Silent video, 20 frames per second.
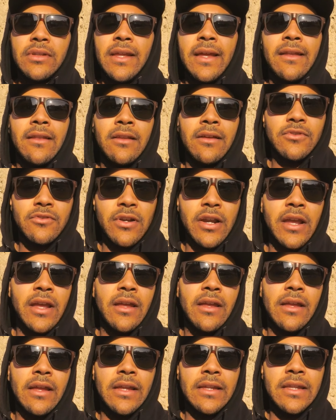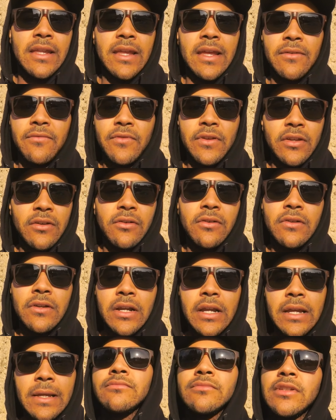They look great and they feel
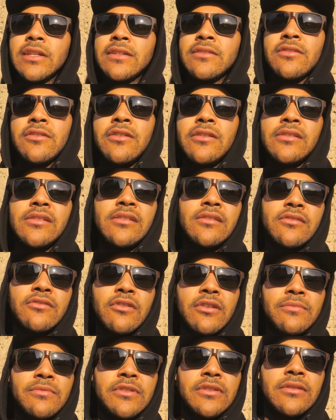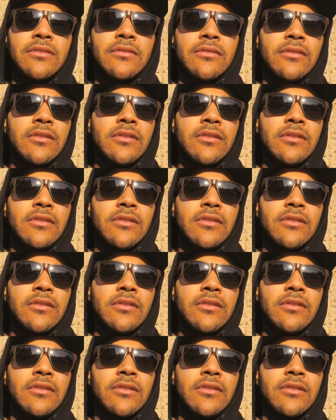great. Links are in the description.